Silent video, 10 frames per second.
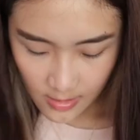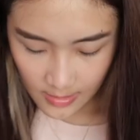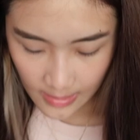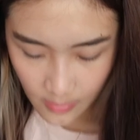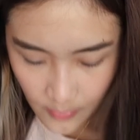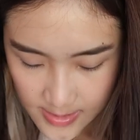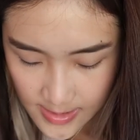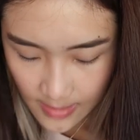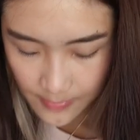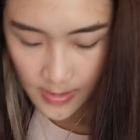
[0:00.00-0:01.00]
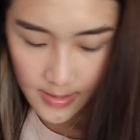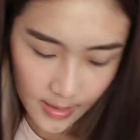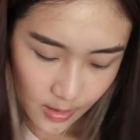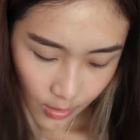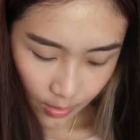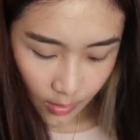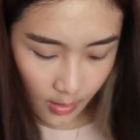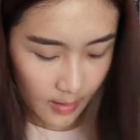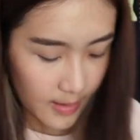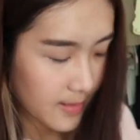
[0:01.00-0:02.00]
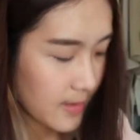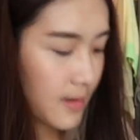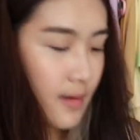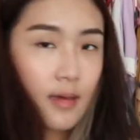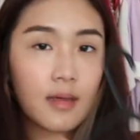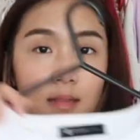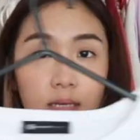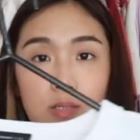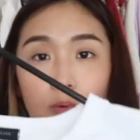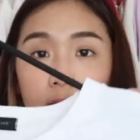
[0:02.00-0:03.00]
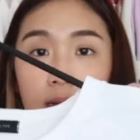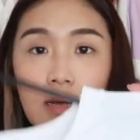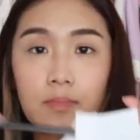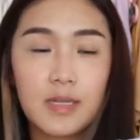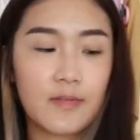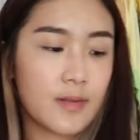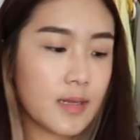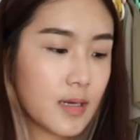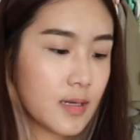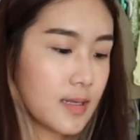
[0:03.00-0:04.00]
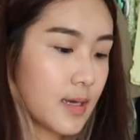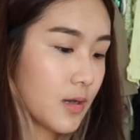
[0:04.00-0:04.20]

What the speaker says: look at the ones that I'm gonna let go. I think this one I'm definitely gonna let